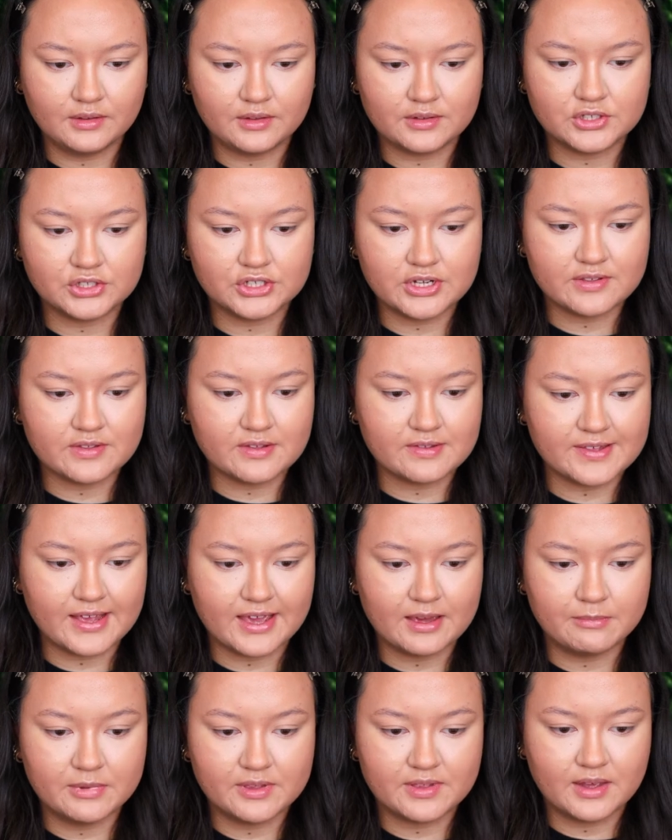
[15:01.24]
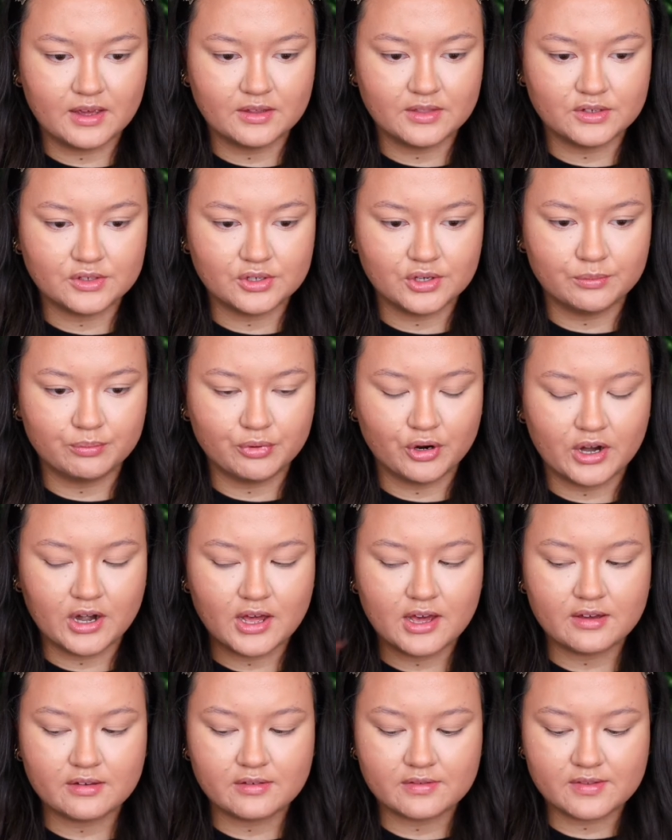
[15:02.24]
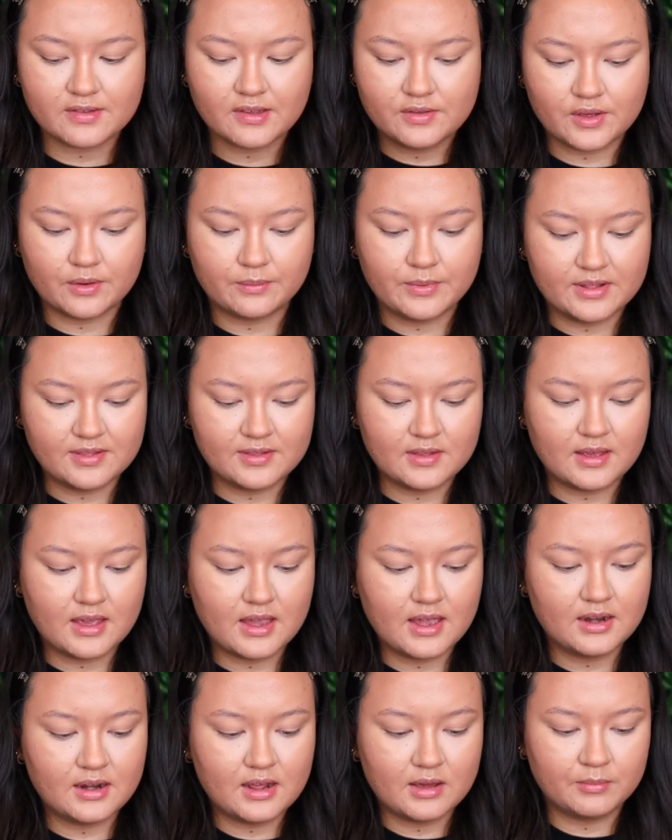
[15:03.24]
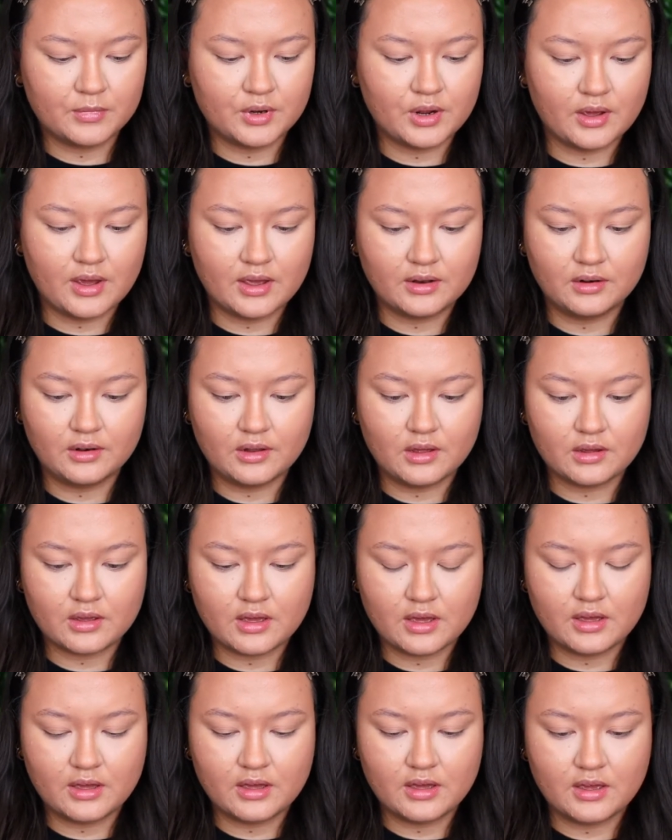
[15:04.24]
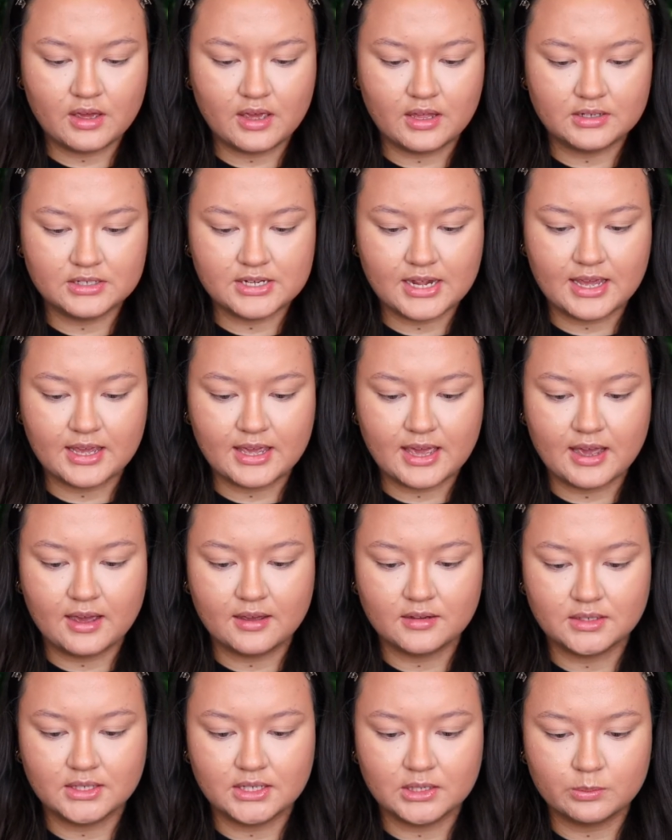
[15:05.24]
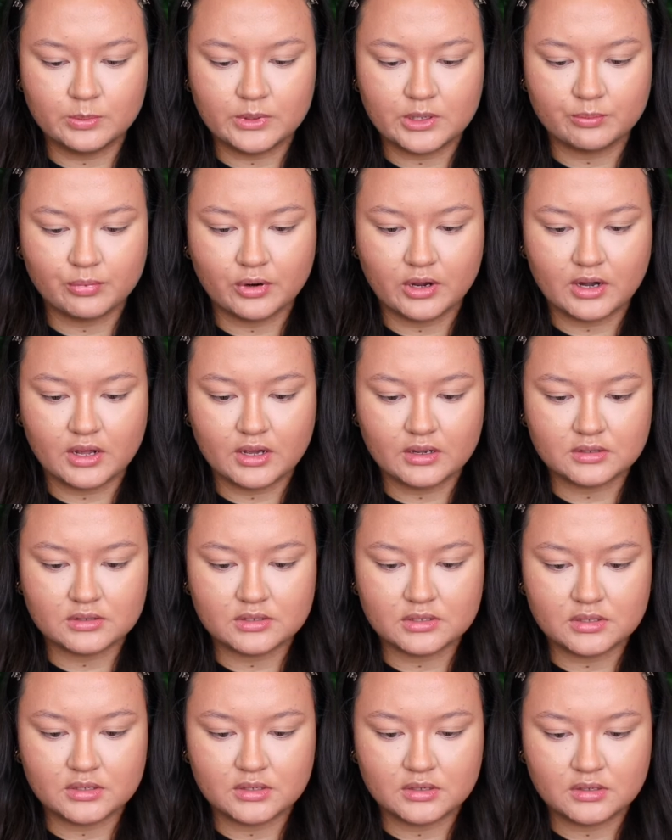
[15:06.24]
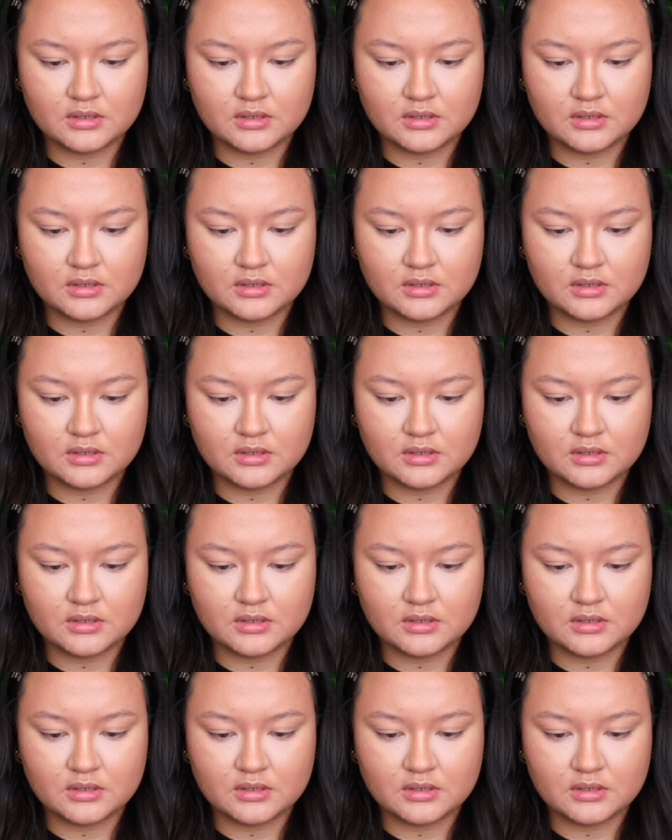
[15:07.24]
Looks just the same as the other two products. So once again, I'm going to unlock her and take out a little bit of product.